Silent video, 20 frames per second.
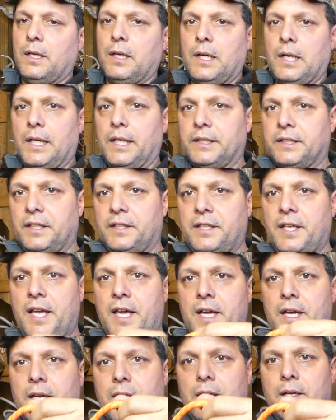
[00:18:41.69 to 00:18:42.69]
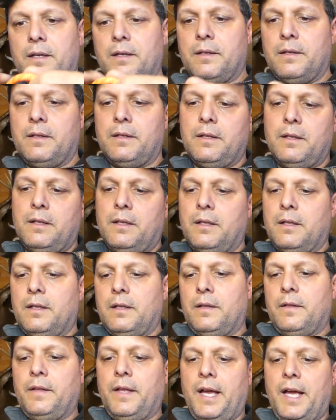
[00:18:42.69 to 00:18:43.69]
I like to take
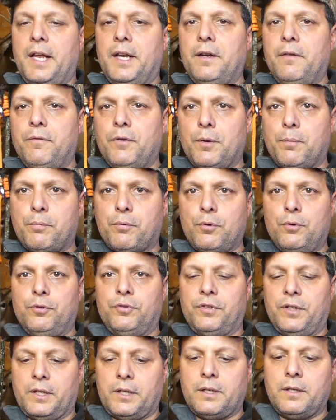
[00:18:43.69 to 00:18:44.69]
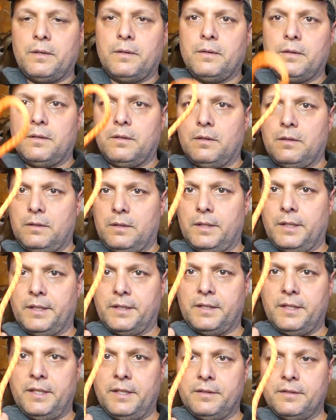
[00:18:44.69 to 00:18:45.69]
the end of your Prusik
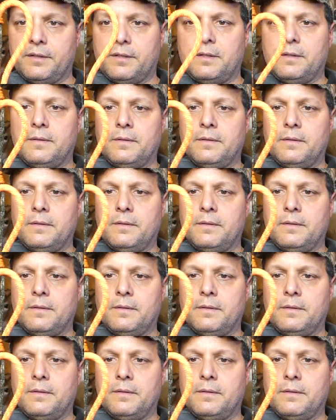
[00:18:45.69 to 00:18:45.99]
like this,